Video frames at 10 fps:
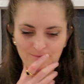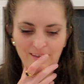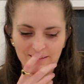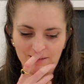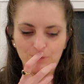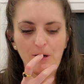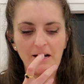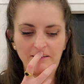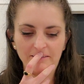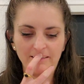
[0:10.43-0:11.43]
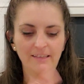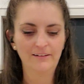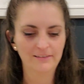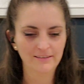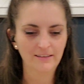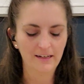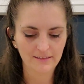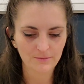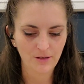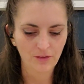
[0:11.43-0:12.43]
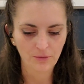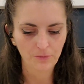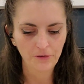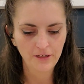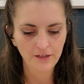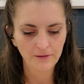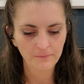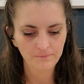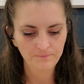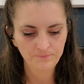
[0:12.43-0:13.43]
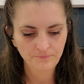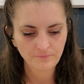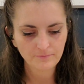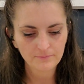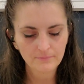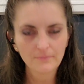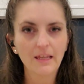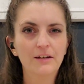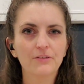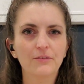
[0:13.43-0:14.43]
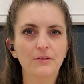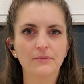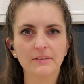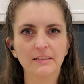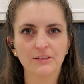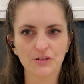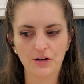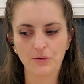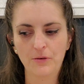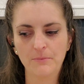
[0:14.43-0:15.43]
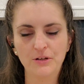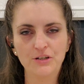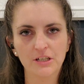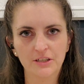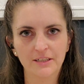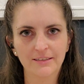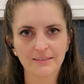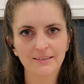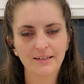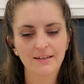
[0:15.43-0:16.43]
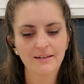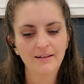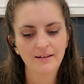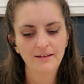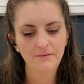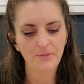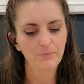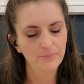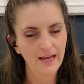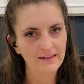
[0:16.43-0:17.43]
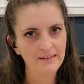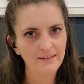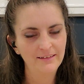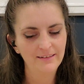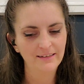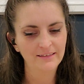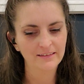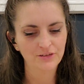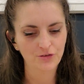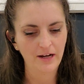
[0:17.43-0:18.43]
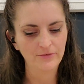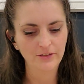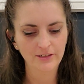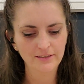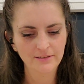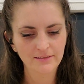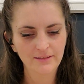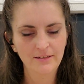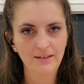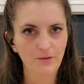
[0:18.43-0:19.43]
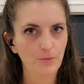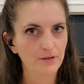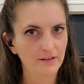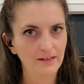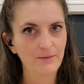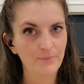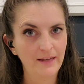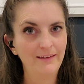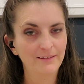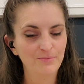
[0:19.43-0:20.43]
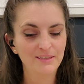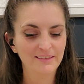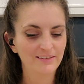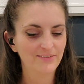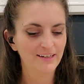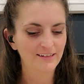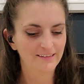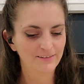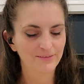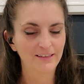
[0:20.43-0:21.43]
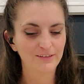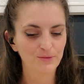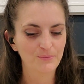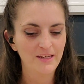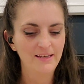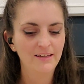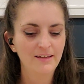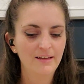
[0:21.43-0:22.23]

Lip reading: This is wild. There's a lot coming through here. I don't know if you've seen the show The Magicians, but Penny is a traveler. The name Penny could be significant. It definitely is for me.